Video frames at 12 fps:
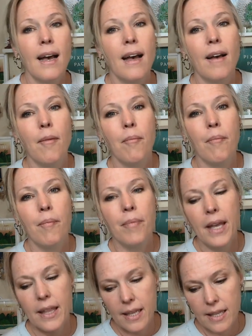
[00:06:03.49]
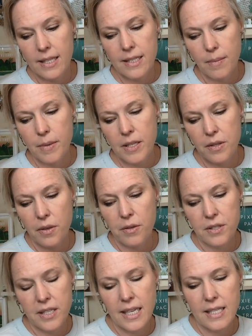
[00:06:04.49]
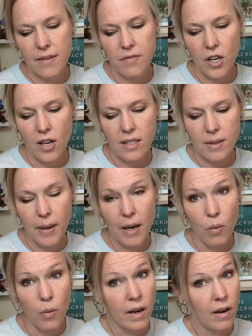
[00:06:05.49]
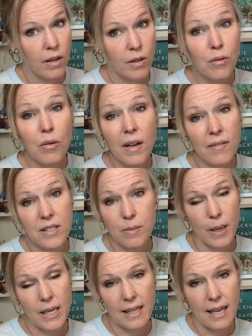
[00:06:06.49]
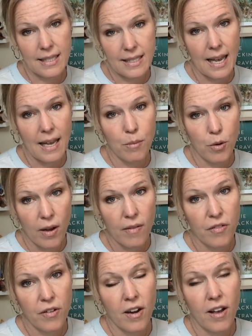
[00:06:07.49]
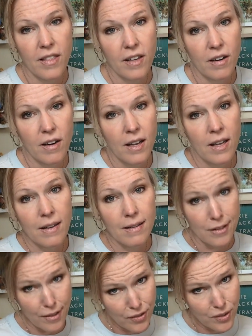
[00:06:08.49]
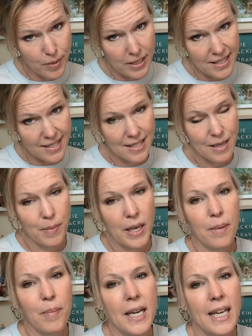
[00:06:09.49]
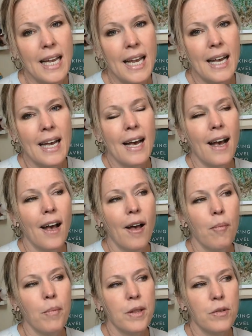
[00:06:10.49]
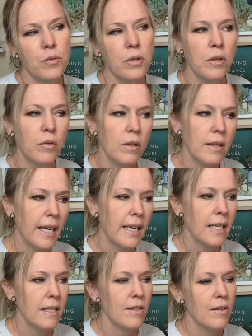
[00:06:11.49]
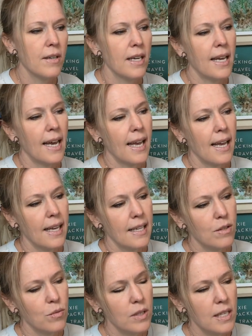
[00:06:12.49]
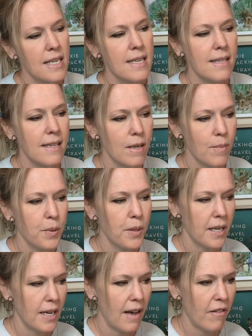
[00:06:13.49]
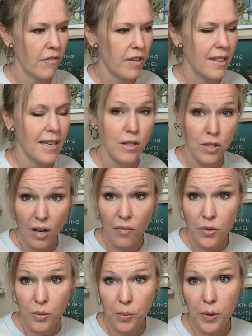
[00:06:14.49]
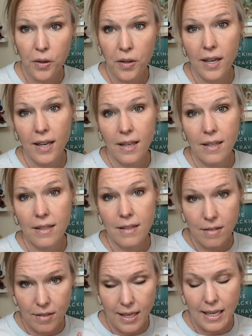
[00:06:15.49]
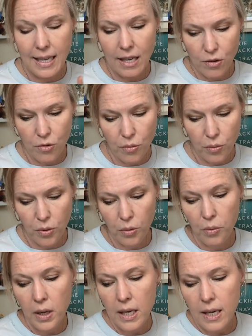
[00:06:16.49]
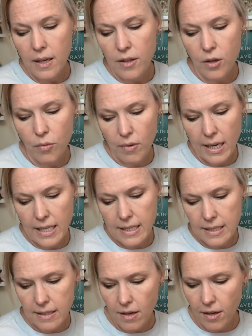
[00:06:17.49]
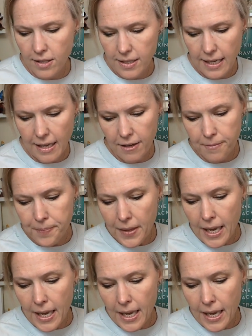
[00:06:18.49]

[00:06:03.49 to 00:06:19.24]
And then some of these other sites I've talked about where you don't have to spend a lot of time or effort on there. You have to spend a decent amount of money. But there's really cool leggings you can get. It's really easy to put an outfit that's comfortable and can get you through the race altogether.